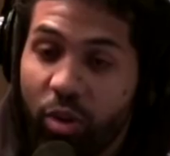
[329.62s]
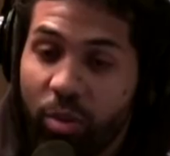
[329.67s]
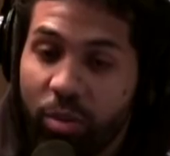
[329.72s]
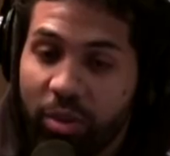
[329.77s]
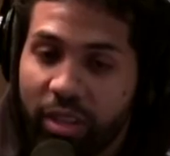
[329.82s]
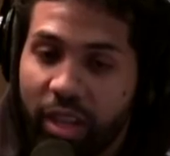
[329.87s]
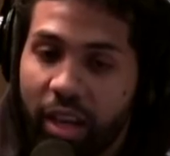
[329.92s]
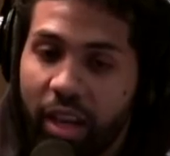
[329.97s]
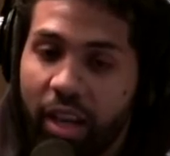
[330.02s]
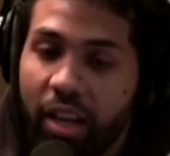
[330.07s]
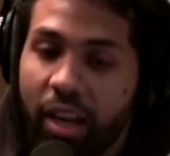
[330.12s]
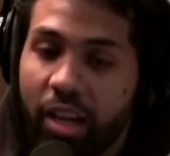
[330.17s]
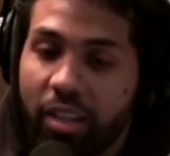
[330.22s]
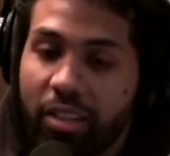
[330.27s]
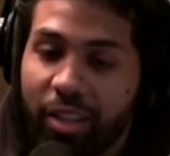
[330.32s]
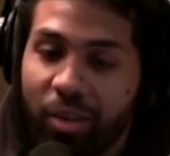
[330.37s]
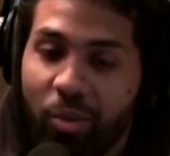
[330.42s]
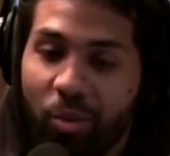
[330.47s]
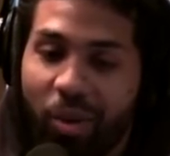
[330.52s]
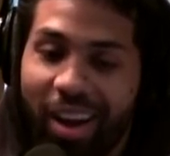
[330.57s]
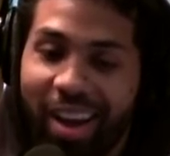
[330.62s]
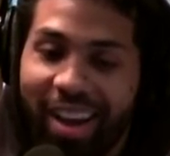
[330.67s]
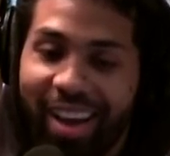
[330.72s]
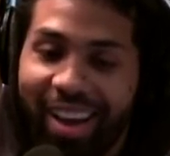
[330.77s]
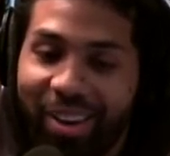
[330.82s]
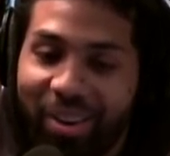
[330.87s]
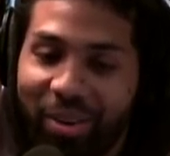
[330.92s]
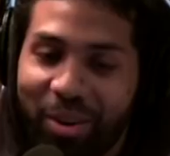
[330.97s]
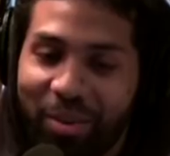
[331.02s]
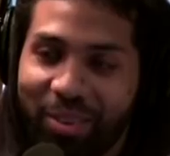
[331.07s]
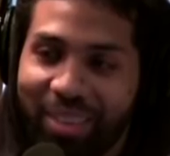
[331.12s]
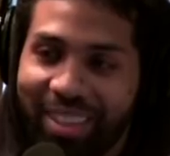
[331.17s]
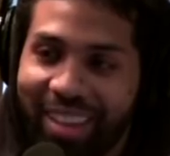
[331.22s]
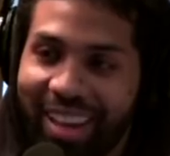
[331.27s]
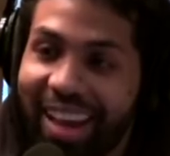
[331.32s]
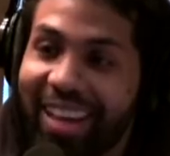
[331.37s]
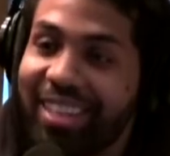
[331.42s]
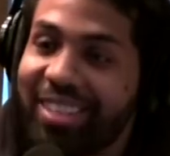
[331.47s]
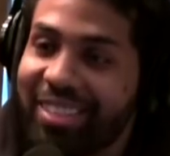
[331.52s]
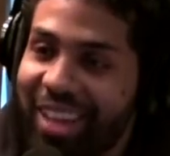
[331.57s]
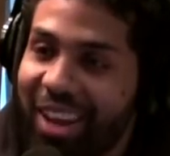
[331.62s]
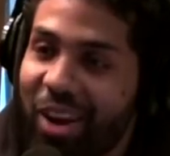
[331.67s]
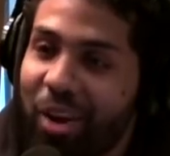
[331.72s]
I agree with that. And I'll tell you why I agree with that.